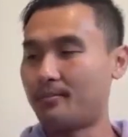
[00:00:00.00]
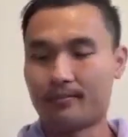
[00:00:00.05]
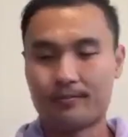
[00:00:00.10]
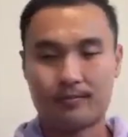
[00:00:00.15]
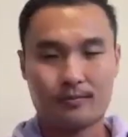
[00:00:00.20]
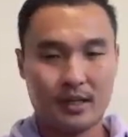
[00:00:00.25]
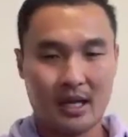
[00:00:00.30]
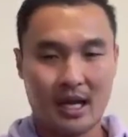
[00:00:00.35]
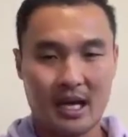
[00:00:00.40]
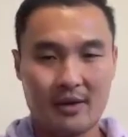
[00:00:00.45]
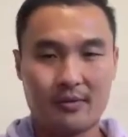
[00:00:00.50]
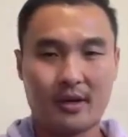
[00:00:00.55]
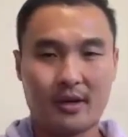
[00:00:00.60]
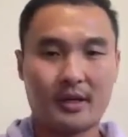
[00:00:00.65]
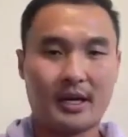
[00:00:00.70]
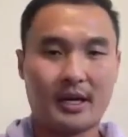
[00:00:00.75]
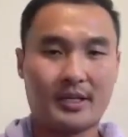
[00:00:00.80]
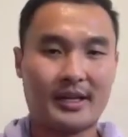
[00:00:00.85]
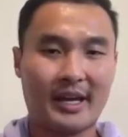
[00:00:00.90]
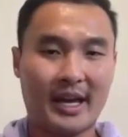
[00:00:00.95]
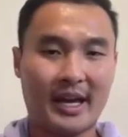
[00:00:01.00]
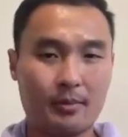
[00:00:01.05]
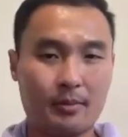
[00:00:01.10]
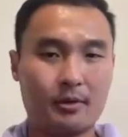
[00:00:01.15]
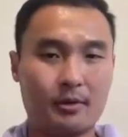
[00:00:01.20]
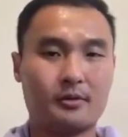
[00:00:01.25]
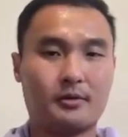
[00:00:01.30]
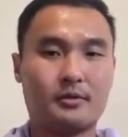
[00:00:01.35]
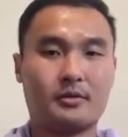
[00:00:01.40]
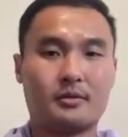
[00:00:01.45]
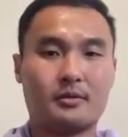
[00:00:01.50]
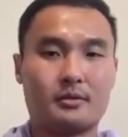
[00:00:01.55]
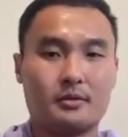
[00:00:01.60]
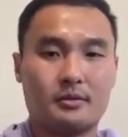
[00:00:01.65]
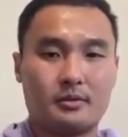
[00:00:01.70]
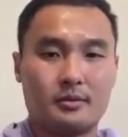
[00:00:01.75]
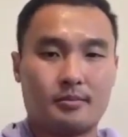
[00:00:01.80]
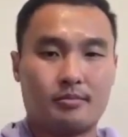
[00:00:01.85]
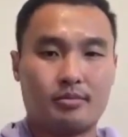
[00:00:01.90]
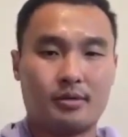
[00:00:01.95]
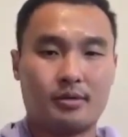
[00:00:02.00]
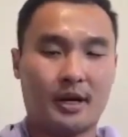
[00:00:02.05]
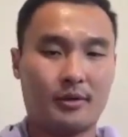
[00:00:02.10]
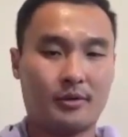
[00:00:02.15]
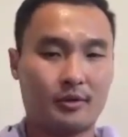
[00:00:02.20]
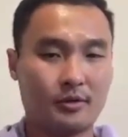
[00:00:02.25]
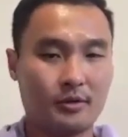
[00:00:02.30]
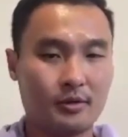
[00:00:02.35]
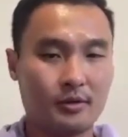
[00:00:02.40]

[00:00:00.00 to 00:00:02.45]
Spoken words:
Having a cable press,